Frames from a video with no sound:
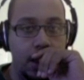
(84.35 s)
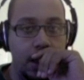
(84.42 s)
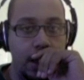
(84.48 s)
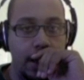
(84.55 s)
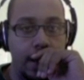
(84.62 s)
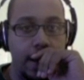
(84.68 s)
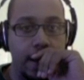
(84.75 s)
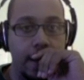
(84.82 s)

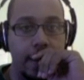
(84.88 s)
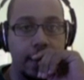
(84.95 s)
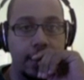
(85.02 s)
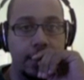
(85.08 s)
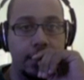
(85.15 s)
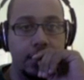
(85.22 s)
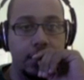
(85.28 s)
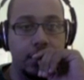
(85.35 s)

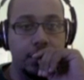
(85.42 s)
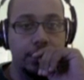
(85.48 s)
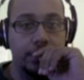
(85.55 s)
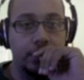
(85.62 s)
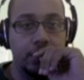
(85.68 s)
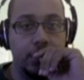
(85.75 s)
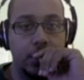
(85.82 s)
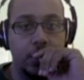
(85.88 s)
And
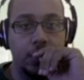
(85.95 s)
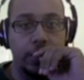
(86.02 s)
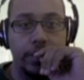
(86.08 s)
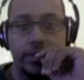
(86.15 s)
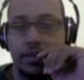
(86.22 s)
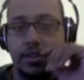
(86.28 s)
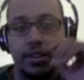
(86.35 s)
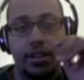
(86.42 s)

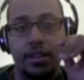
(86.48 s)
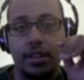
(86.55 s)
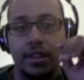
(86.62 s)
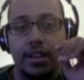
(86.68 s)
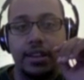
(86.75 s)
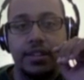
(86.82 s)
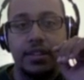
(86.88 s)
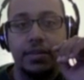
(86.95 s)
we there's nothing that
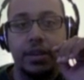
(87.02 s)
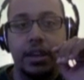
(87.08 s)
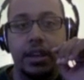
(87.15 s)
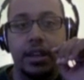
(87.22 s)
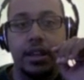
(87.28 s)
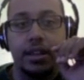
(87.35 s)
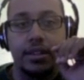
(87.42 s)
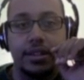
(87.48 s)
needs to be
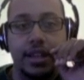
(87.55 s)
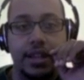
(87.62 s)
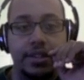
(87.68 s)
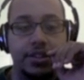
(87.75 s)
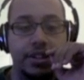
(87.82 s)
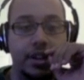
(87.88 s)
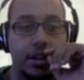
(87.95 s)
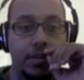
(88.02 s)

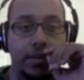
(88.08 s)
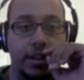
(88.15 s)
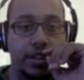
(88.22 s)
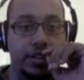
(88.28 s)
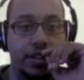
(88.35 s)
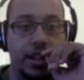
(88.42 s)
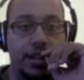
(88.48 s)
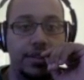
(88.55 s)
um,
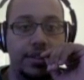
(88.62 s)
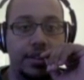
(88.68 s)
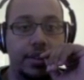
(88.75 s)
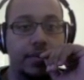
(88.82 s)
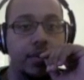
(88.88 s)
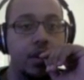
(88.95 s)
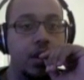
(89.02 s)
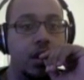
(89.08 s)
initialized
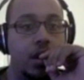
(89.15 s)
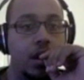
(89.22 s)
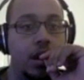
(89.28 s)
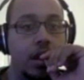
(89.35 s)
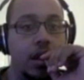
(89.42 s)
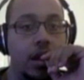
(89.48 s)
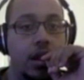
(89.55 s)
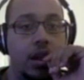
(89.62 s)
here
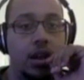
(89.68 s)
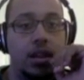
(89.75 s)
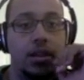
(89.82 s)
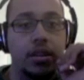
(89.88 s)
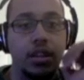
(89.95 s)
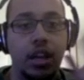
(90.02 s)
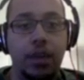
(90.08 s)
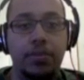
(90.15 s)

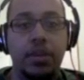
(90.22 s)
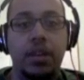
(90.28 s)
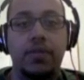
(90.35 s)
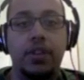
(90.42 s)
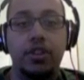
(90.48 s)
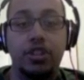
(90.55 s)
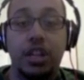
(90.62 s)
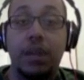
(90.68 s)
the update
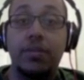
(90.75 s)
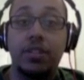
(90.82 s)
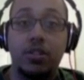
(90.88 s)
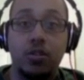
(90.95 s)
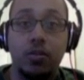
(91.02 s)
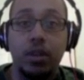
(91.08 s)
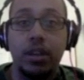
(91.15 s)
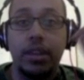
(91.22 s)
function. I'm
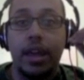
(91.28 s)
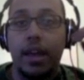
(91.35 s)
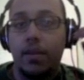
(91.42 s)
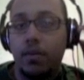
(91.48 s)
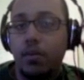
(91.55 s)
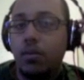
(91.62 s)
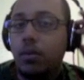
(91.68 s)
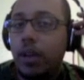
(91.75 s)
assuming that
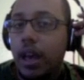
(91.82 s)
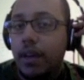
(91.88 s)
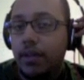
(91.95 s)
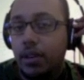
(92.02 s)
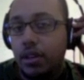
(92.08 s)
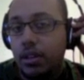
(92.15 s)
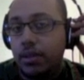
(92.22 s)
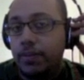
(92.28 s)
we have
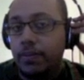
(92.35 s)
a,